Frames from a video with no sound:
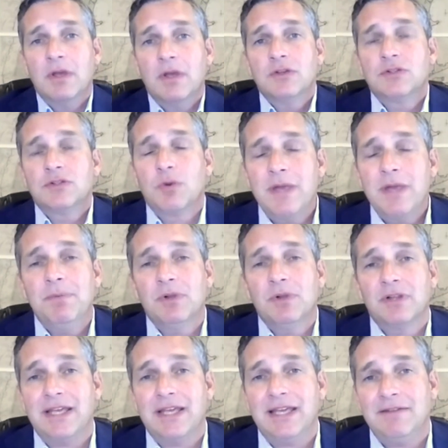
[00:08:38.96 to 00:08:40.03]
So we
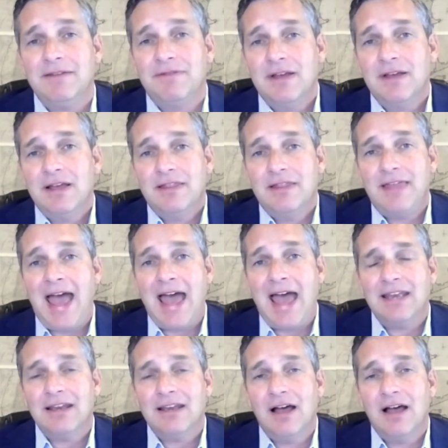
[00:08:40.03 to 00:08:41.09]
believe
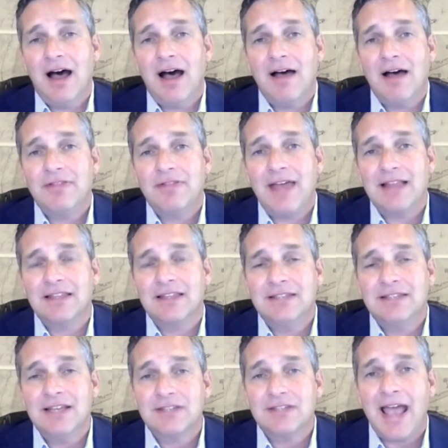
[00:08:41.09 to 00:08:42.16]
that the
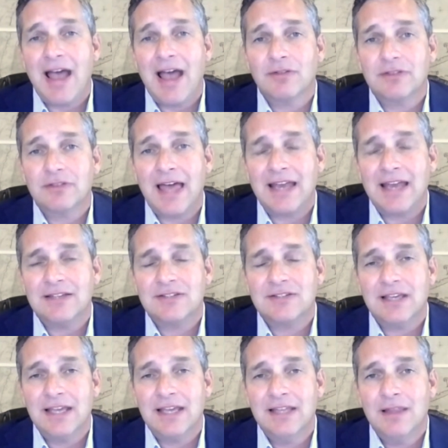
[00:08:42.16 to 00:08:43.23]
discount that is
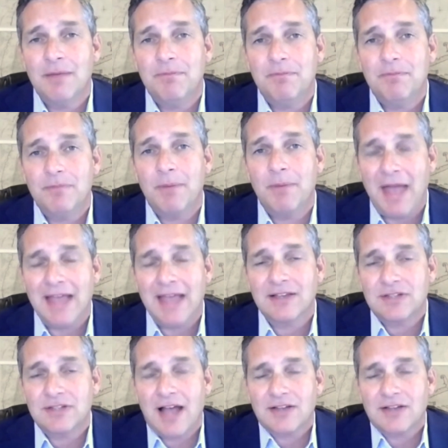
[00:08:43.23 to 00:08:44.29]
in the bank
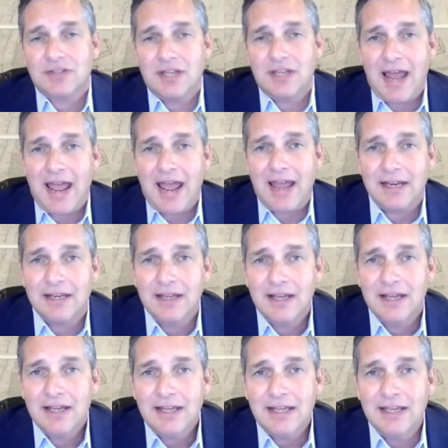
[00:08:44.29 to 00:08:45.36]
stocks today
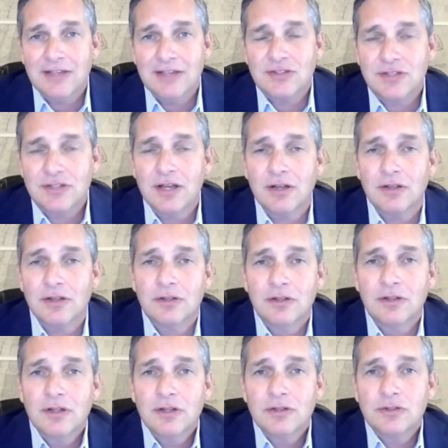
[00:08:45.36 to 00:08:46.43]
is
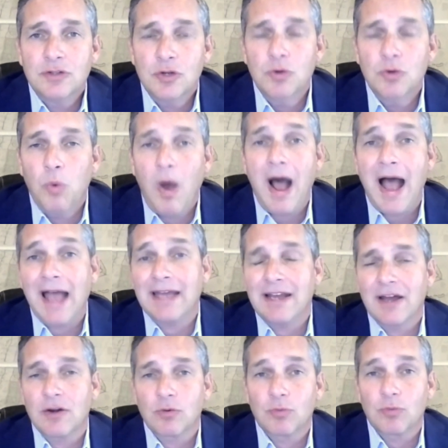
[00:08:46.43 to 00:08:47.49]
still too wide
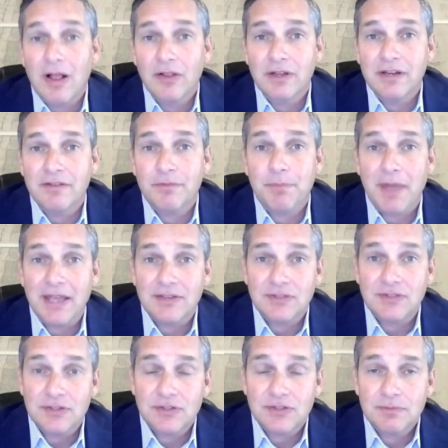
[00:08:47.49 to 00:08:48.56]
on a relative
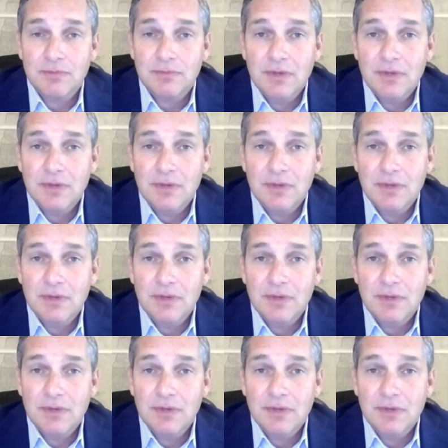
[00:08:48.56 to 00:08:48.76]
basis.